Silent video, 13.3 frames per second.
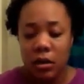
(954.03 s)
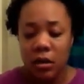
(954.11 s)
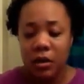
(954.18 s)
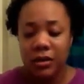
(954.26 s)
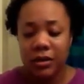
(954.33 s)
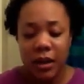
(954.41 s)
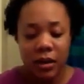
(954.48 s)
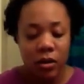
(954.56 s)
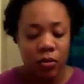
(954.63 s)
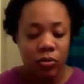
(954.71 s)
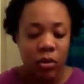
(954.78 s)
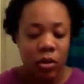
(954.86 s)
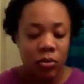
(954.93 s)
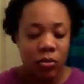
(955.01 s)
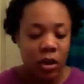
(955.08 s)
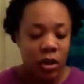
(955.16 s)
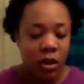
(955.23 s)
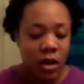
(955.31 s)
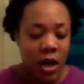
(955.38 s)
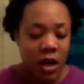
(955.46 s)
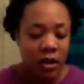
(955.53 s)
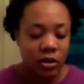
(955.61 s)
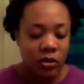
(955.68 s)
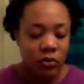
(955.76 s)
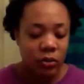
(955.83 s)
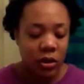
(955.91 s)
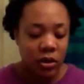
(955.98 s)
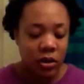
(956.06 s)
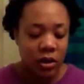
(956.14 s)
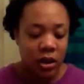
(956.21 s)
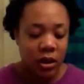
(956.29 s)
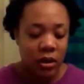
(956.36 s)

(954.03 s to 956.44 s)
it's like a, a really nice sweet scent.